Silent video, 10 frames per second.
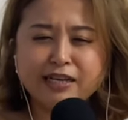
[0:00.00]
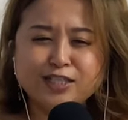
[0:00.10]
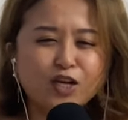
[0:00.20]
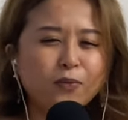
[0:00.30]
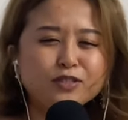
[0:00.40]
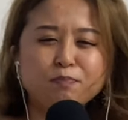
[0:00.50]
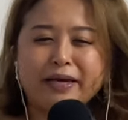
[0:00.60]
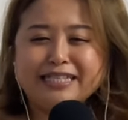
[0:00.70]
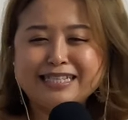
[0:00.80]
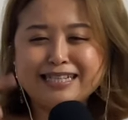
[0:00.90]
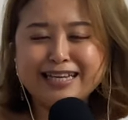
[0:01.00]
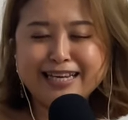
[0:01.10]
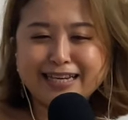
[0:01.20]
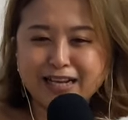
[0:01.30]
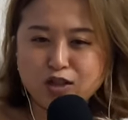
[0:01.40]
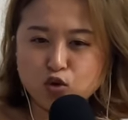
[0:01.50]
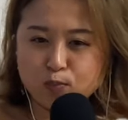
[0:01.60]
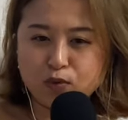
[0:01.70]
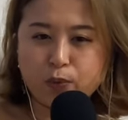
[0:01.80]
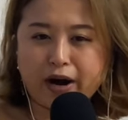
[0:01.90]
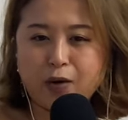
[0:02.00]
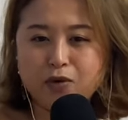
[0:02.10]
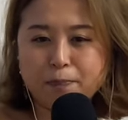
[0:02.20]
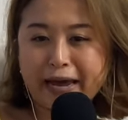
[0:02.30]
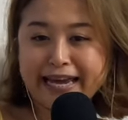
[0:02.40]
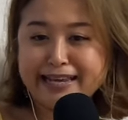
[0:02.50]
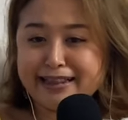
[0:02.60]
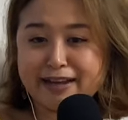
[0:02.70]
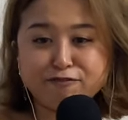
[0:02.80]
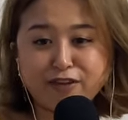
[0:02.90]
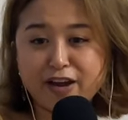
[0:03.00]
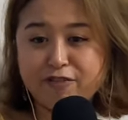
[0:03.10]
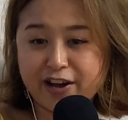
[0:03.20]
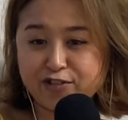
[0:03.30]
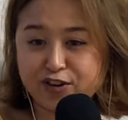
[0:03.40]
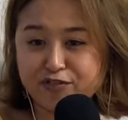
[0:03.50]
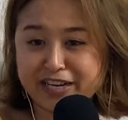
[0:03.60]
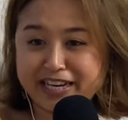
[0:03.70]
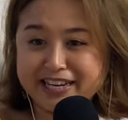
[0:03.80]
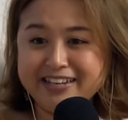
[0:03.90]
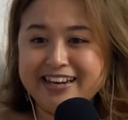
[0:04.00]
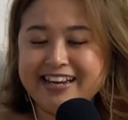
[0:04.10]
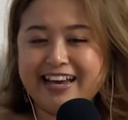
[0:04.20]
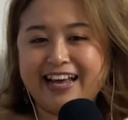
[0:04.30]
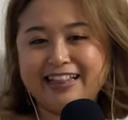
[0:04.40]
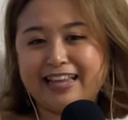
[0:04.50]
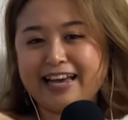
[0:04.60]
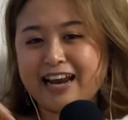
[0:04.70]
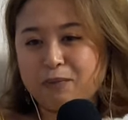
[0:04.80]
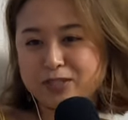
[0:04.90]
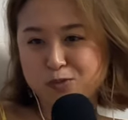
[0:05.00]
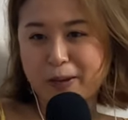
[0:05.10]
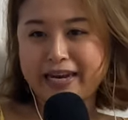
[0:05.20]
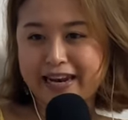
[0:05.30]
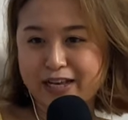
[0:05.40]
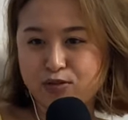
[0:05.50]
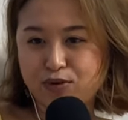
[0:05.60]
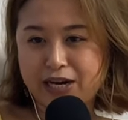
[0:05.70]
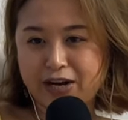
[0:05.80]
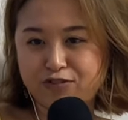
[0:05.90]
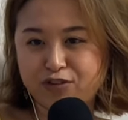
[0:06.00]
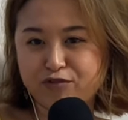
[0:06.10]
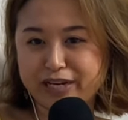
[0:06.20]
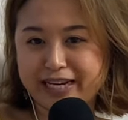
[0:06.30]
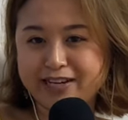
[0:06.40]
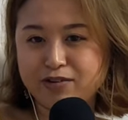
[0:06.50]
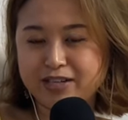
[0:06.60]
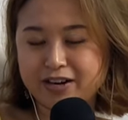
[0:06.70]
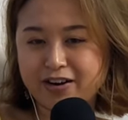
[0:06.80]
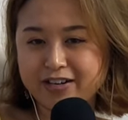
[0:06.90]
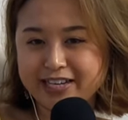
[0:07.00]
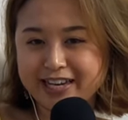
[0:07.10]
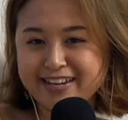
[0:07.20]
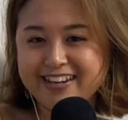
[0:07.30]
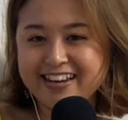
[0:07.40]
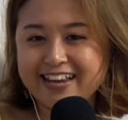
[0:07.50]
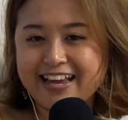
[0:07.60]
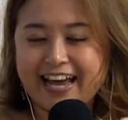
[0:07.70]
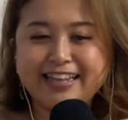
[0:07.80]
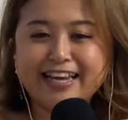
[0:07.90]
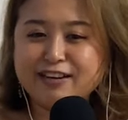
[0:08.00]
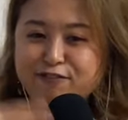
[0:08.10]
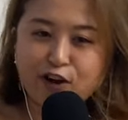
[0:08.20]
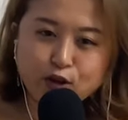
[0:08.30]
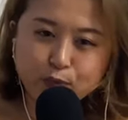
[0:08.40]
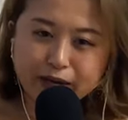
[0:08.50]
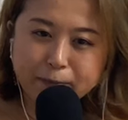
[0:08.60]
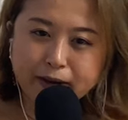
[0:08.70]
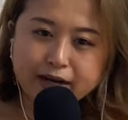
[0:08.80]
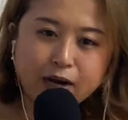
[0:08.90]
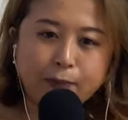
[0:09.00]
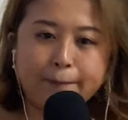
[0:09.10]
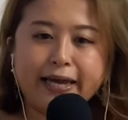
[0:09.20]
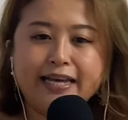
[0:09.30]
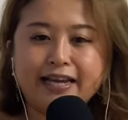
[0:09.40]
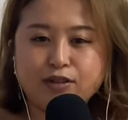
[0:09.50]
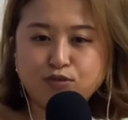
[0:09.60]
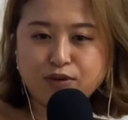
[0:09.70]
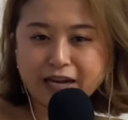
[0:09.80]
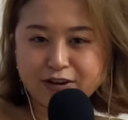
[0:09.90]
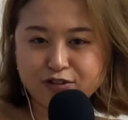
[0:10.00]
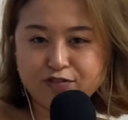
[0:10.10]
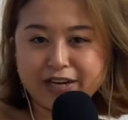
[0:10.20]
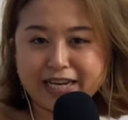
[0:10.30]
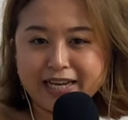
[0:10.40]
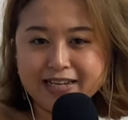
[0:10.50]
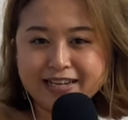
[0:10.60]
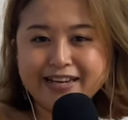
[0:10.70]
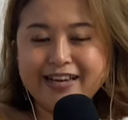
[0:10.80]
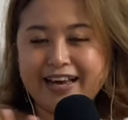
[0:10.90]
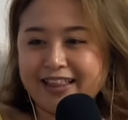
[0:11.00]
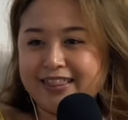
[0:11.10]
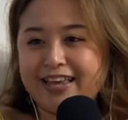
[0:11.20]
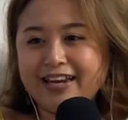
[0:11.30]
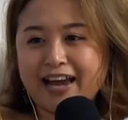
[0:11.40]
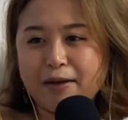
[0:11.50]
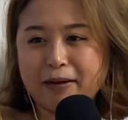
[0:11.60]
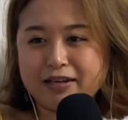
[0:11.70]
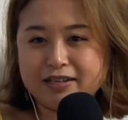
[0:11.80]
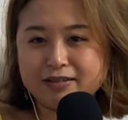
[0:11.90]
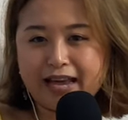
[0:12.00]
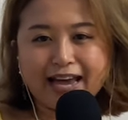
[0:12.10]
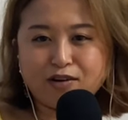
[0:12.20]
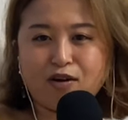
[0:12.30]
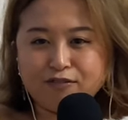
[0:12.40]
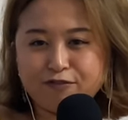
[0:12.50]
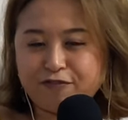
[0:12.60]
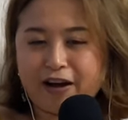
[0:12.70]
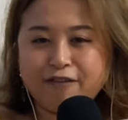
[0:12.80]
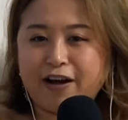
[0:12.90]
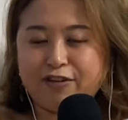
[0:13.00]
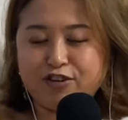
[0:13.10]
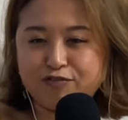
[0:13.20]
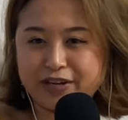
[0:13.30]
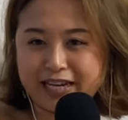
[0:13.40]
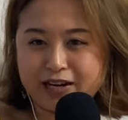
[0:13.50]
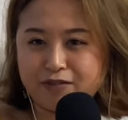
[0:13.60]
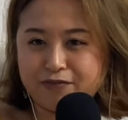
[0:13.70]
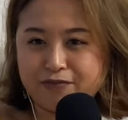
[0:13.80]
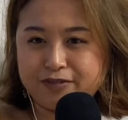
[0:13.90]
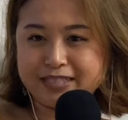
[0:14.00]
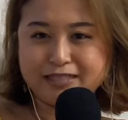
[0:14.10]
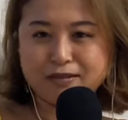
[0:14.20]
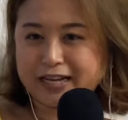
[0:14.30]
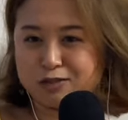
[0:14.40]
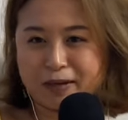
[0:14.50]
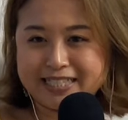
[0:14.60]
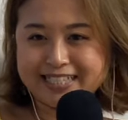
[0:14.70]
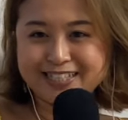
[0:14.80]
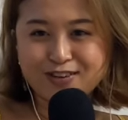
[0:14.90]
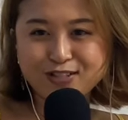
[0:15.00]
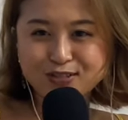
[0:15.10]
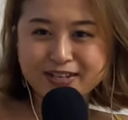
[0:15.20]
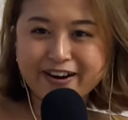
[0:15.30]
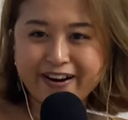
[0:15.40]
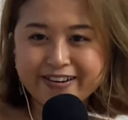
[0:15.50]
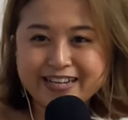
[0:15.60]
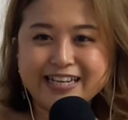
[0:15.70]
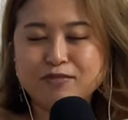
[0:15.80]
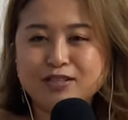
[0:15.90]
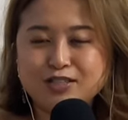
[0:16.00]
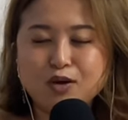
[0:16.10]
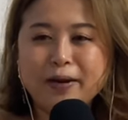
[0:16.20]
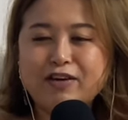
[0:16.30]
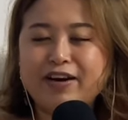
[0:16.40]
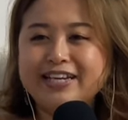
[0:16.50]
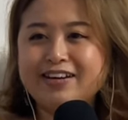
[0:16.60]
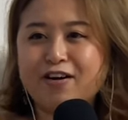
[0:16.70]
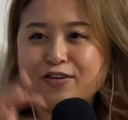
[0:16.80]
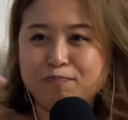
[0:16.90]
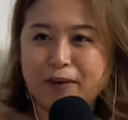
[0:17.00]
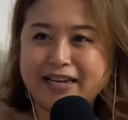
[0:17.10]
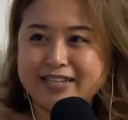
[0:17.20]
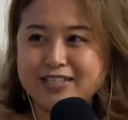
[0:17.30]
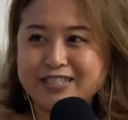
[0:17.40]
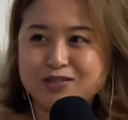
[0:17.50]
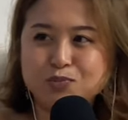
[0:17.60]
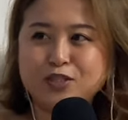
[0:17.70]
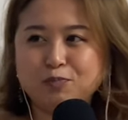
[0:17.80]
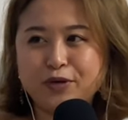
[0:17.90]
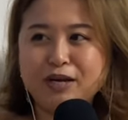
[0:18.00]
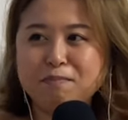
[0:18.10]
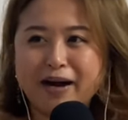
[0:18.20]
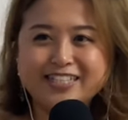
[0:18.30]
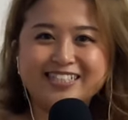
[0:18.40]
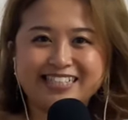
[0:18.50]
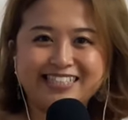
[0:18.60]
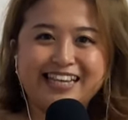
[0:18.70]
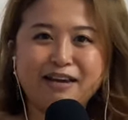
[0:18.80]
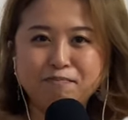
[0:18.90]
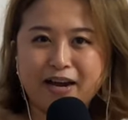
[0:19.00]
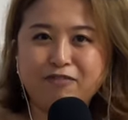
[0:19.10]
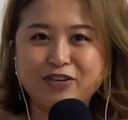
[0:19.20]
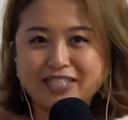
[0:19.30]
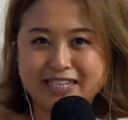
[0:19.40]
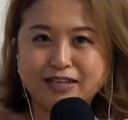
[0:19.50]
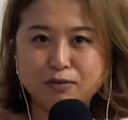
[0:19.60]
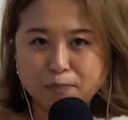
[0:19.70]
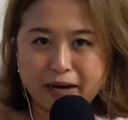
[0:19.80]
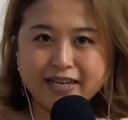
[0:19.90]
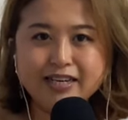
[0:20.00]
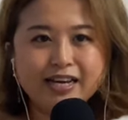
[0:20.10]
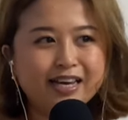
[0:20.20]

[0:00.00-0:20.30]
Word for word: So I was basically in a loop where I would pay like 500 ringgit, and then I would spend like 300 ringgit on the card again. And then the following month, I would pay like 300 ringgit. And then I might add on 500 ringgit of expenses onto the card. So my credit card balance was pretty much the same every single month.